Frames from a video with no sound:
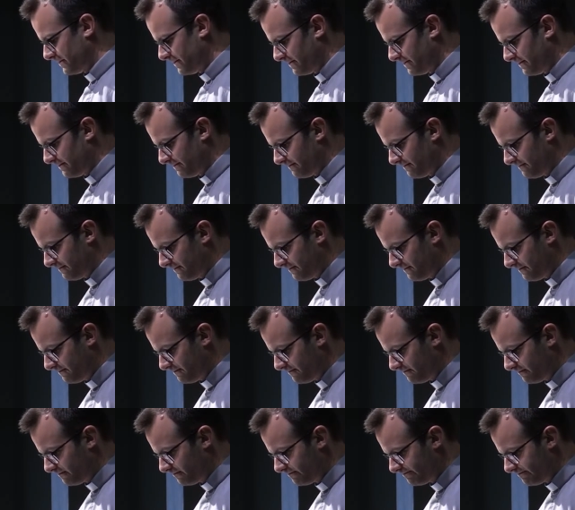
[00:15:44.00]

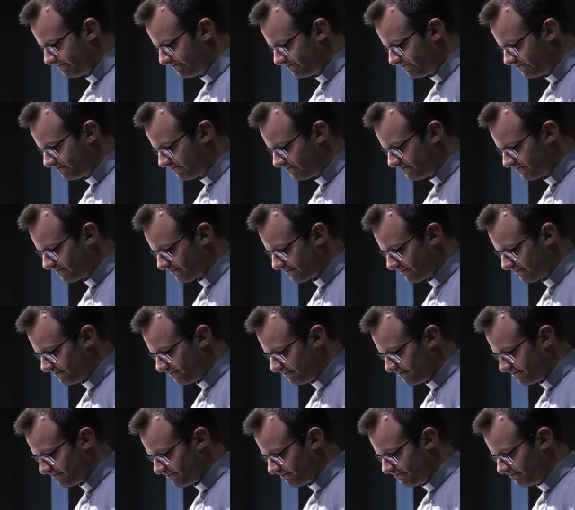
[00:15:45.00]

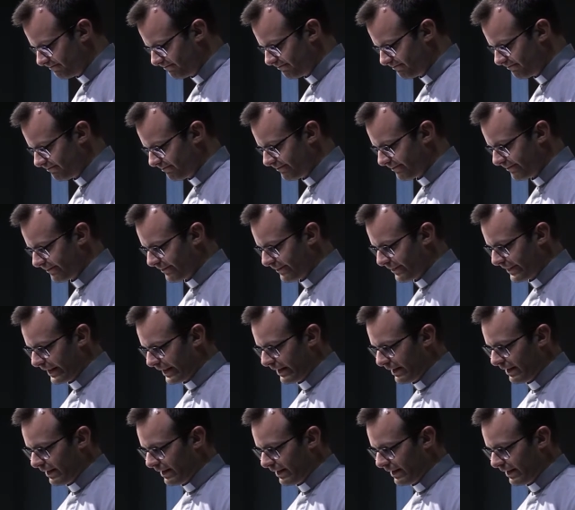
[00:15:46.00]
No one is speaking in this clip.